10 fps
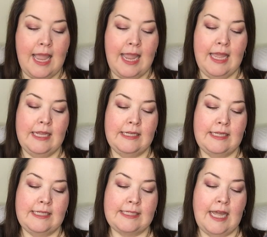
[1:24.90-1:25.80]
And
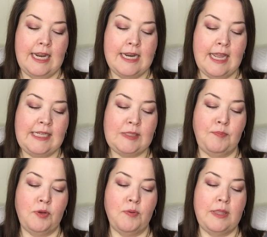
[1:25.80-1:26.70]
it's got a nice
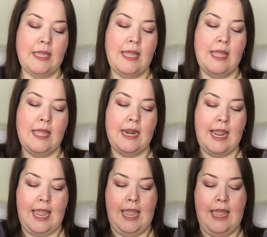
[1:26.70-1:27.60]
book with it.
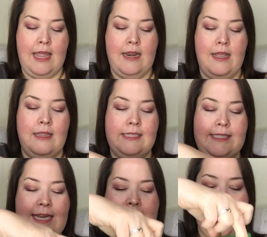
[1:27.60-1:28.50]
And
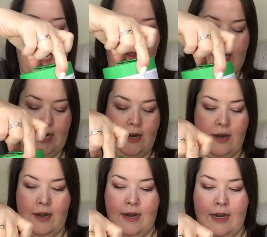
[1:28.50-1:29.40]
let's take
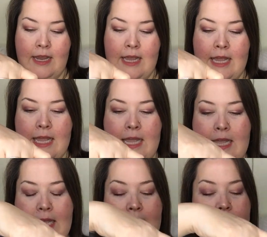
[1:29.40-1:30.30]
it out
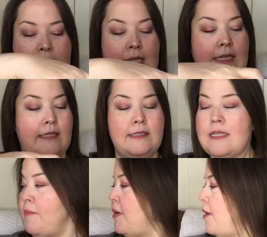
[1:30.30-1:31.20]
of here. It
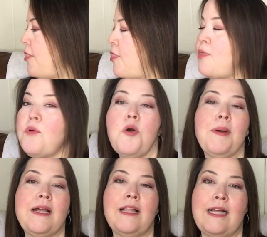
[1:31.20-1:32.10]
is, I'm gonna throw
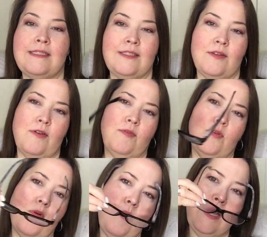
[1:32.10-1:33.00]
my glasses on
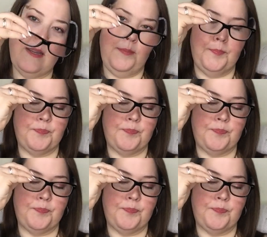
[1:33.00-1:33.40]
real quick.